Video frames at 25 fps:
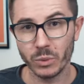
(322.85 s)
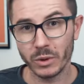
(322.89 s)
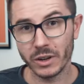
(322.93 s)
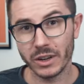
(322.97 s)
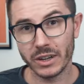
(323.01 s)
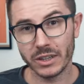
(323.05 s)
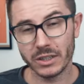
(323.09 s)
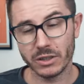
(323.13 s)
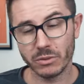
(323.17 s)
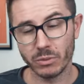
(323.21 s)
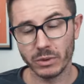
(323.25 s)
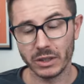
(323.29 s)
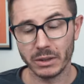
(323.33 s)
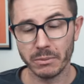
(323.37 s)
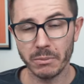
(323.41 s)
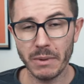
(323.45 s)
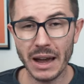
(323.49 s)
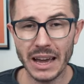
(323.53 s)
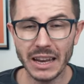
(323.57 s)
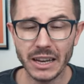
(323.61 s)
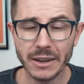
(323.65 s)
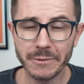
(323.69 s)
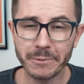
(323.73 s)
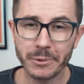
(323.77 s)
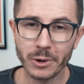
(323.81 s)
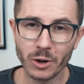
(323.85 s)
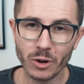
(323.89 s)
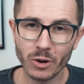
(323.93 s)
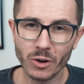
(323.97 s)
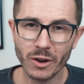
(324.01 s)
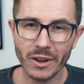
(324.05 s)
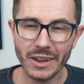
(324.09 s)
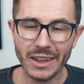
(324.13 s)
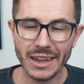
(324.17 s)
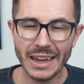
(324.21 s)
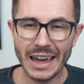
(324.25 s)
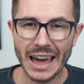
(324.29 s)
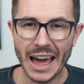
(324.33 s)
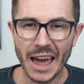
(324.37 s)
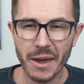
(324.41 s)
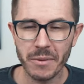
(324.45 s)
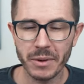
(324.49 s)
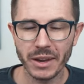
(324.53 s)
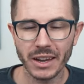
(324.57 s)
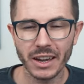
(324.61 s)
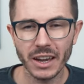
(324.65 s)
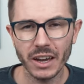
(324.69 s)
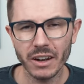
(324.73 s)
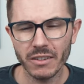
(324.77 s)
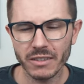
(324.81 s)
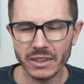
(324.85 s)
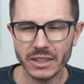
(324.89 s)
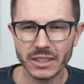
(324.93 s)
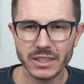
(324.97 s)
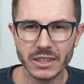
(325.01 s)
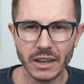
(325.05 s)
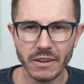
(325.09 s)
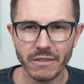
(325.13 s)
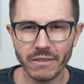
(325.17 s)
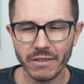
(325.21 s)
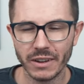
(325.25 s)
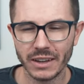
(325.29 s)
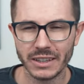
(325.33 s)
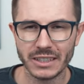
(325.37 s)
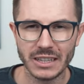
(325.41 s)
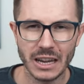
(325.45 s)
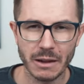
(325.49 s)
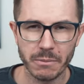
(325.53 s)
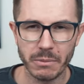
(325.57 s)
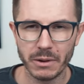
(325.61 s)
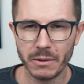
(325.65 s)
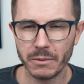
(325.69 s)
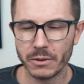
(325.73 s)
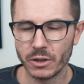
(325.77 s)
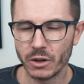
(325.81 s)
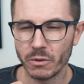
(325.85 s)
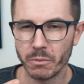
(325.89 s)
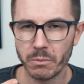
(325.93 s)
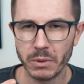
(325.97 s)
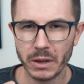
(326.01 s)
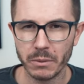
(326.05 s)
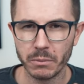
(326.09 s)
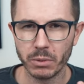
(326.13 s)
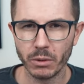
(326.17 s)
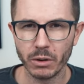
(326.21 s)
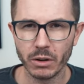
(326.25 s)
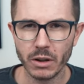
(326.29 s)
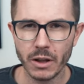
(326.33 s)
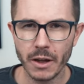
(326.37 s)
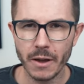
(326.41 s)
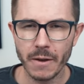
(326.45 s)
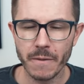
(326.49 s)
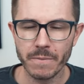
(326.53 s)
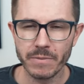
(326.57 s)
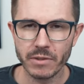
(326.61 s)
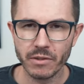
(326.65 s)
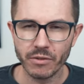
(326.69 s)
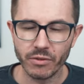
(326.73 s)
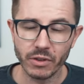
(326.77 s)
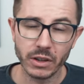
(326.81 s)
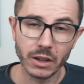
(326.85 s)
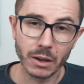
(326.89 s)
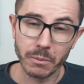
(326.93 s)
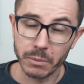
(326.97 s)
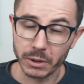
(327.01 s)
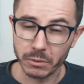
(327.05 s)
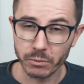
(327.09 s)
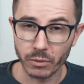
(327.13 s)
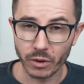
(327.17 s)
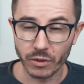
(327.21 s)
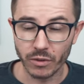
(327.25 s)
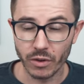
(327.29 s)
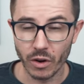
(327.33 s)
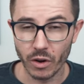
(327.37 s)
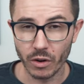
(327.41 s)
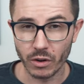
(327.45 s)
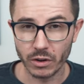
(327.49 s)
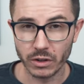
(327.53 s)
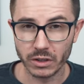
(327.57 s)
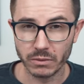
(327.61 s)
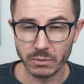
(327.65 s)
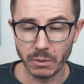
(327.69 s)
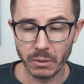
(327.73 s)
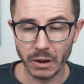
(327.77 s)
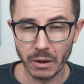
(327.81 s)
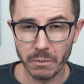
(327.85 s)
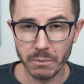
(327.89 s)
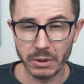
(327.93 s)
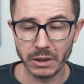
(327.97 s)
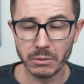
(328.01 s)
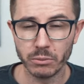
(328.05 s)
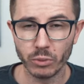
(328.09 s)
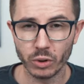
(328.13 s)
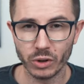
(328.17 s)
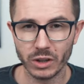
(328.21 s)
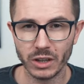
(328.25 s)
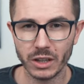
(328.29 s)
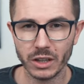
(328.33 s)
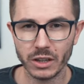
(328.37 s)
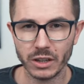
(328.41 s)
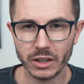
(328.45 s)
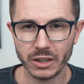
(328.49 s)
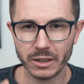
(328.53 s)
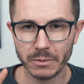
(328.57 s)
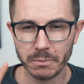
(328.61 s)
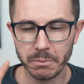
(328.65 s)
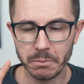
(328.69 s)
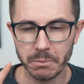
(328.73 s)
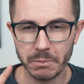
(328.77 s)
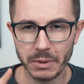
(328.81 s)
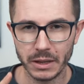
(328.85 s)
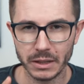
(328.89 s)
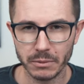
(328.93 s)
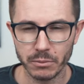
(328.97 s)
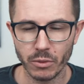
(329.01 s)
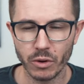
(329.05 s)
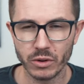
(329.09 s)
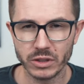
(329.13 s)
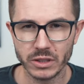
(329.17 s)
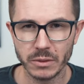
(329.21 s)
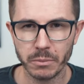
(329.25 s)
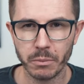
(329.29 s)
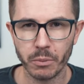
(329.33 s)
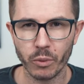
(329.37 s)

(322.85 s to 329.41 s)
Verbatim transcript: Whereas with MindLab I mean, kind of the same things happen, so people feel a bit more focused, a bit more alert, but most